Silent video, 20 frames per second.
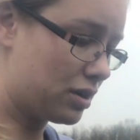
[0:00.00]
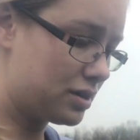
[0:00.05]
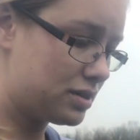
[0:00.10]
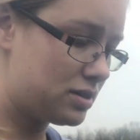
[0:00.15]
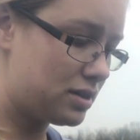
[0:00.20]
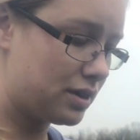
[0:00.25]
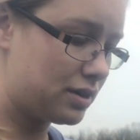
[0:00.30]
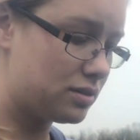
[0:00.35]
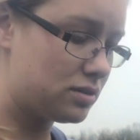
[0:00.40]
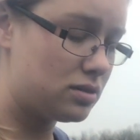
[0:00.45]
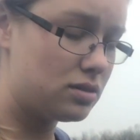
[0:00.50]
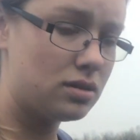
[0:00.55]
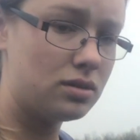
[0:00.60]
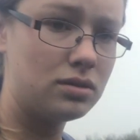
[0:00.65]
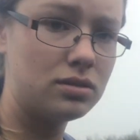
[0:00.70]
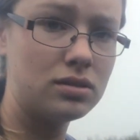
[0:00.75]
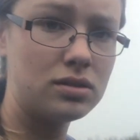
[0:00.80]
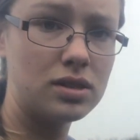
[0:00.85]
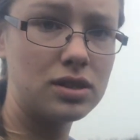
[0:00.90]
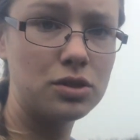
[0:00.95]
on a 6
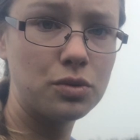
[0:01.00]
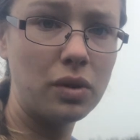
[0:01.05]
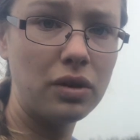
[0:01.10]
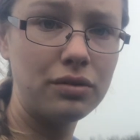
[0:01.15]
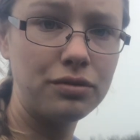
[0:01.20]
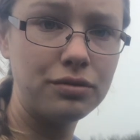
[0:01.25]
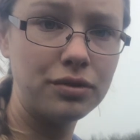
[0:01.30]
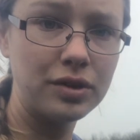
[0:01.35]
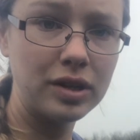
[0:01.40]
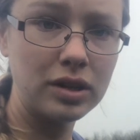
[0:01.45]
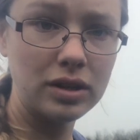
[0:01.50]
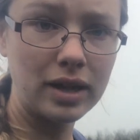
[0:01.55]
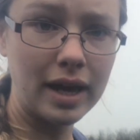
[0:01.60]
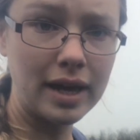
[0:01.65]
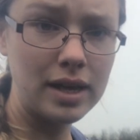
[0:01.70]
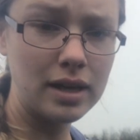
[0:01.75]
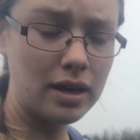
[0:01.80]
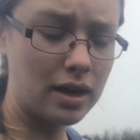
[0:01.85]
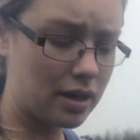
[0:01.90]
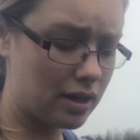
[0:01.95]
to 12 foot
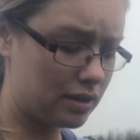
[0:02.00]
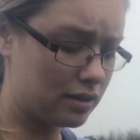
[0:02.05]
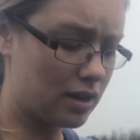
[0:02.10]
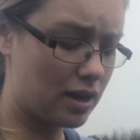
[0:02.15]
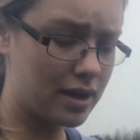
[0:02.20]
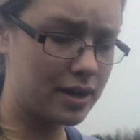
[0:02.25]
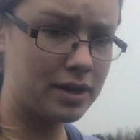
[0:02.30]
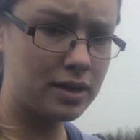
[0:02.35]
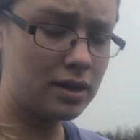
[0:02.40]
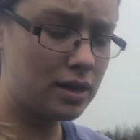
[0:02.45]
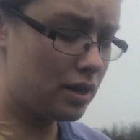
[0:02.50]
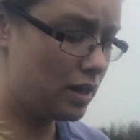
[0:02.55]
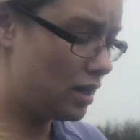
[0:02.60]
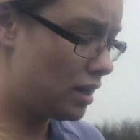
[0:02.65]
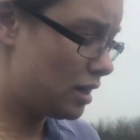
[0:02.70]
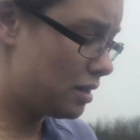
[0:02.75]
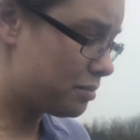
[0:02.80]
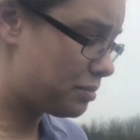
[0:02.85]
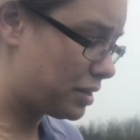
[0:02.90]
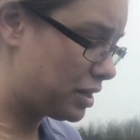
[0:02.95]
line,
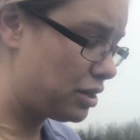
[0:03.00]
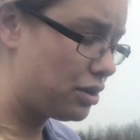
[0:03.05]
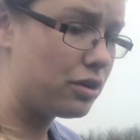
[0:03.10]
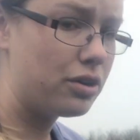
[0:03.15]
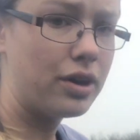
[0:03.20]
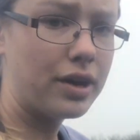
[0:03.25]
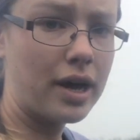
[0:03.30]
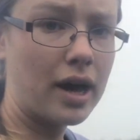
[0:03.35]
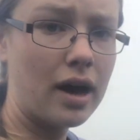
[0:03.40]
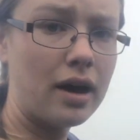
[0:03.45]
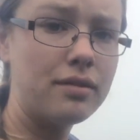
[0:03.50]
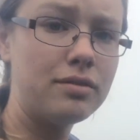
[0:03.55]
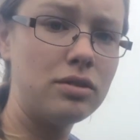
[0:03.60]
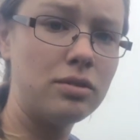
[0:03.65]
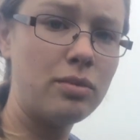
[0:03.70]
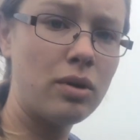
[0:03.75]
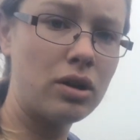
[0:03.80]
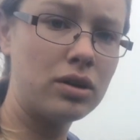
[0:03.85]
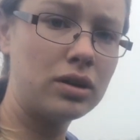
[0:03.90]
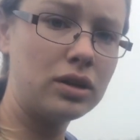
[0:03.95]
but you're going to have
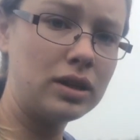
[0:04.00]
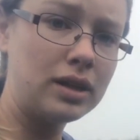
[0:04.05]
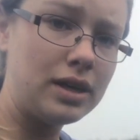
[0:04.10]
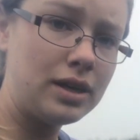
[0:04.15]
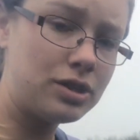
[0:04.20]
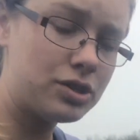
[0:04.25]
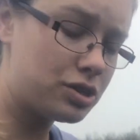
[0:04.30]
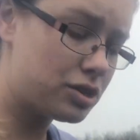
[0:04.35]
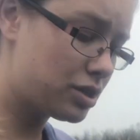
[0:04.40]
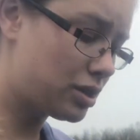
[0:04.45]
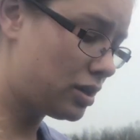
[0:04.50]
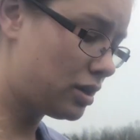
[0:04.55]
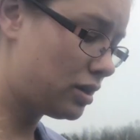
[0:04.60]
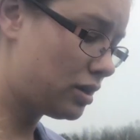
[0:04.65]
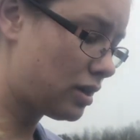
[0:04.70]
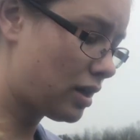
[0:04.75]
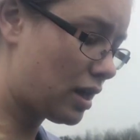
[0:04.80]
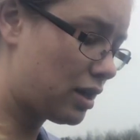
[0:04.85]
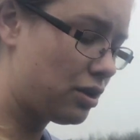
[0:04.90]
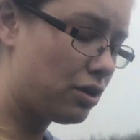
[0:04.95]
them on a leash,
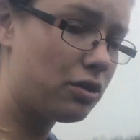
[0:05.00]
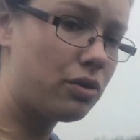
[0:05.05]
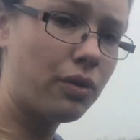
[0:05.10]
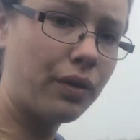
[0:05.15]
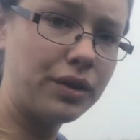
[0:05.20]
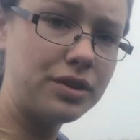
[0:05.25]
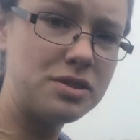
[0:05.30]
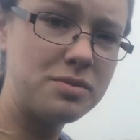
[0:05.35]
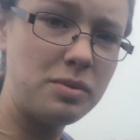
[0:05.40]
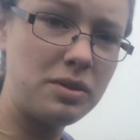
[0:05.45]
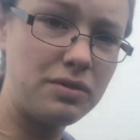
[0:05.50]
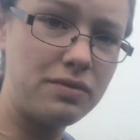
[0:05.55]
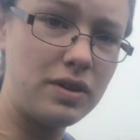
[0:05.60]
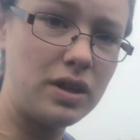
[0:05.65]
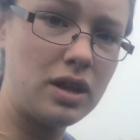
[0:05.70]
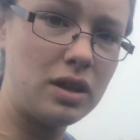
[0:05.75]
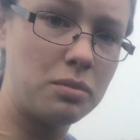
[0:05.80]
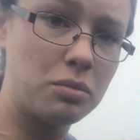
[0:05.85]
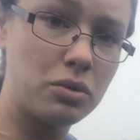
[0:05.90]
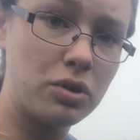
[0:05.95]
and you're going to be
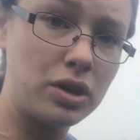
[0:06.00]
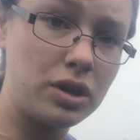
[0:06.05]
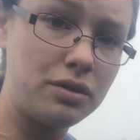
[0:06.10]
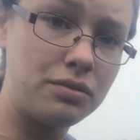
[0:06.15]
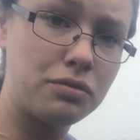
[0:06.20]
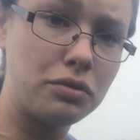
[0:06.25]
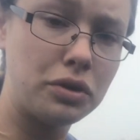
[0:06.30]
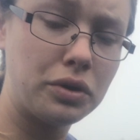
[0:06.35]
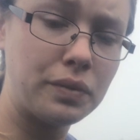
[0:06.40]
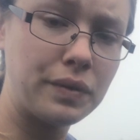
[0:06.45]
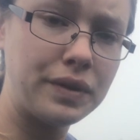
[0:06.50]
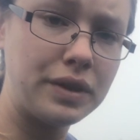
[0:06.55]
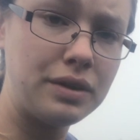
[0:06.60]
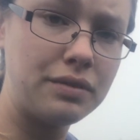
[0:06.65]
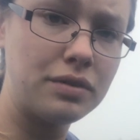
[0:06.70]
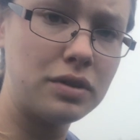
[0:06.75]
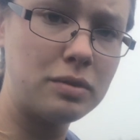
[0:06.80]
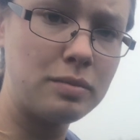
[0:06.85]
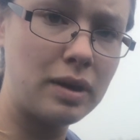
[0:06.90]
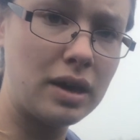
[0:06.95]
feeding pretty frequently
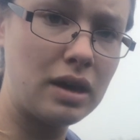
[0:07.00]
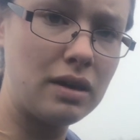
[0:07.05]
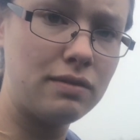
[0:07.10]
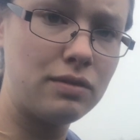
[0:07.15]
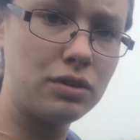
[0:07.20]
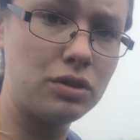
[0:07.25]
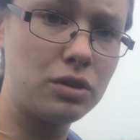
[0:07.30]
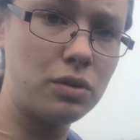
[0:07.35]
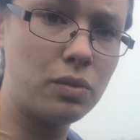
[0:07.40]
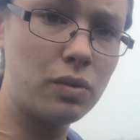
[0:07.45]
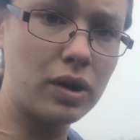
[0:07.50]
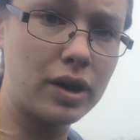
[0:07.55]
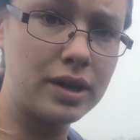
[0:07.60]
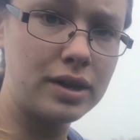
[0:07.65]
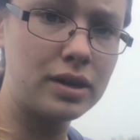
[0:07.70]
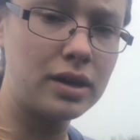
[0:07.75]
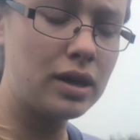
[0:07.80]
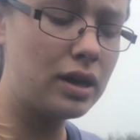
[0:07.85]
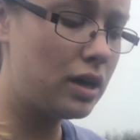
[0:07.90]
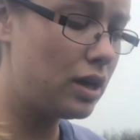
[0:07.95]
for the behavior you want.
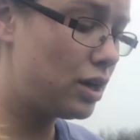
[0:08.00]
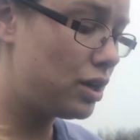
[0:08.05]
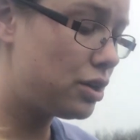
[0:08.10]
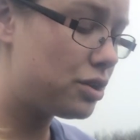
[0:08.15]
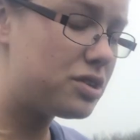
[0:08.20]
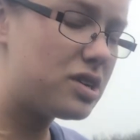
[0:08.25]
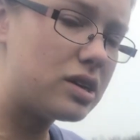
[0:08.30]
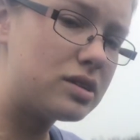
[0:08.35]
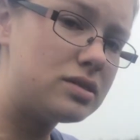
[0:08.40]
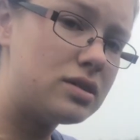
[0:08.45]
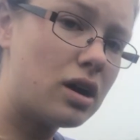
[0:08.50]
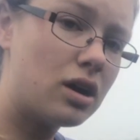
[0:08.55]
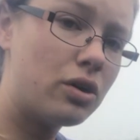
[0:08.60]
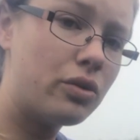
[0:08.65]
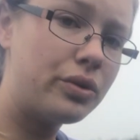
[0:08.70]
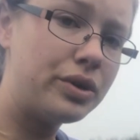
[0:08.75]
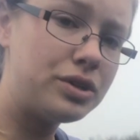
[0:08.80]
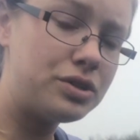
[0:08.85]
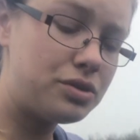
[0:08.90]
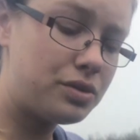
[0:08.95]
Your dog's not
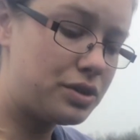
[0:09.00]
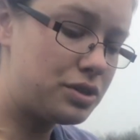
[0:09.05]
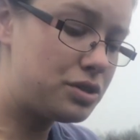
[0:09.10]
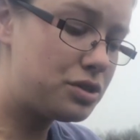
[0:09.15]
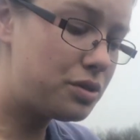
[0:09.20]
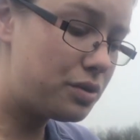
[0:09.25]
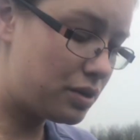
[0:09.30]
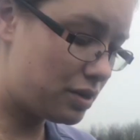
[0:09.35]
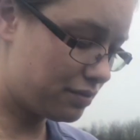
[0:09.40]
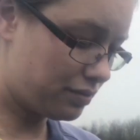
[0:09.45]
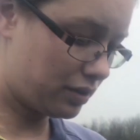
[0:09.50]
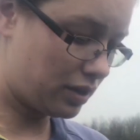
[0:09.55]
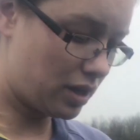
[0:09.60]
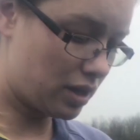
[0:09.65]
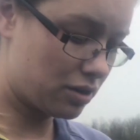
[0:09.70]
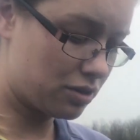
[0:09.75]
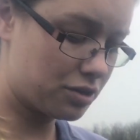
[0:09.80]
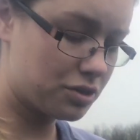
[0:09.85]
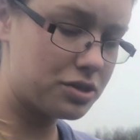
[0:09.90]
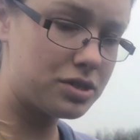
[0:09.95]
going to intuitively
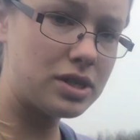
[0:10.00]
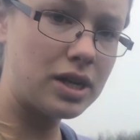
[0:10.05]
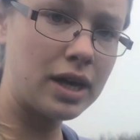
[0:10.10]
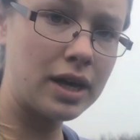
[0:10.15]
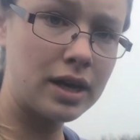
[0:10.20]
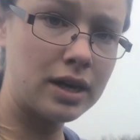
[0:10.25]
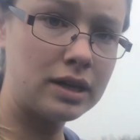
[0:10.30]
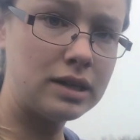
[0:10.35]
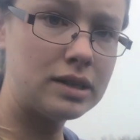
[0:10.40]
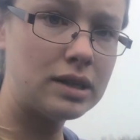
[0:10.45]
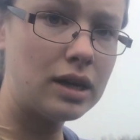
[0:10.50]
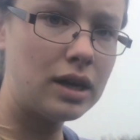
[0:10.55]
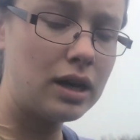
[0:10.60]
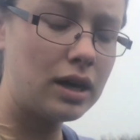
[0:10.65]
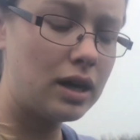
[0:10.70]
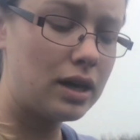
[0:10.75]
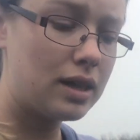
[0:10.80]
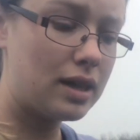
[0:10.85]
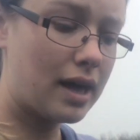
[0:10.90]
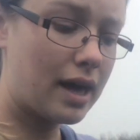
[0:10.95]
understand
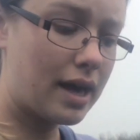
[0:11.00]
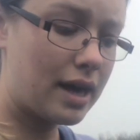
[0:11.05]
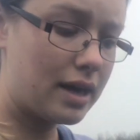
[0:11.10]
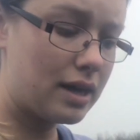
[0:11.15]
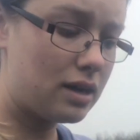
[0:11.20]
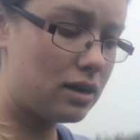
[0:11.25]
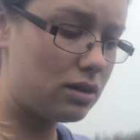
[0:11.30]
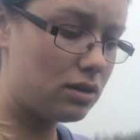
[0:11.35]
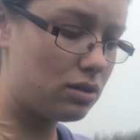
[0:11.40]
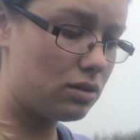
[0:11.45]
that,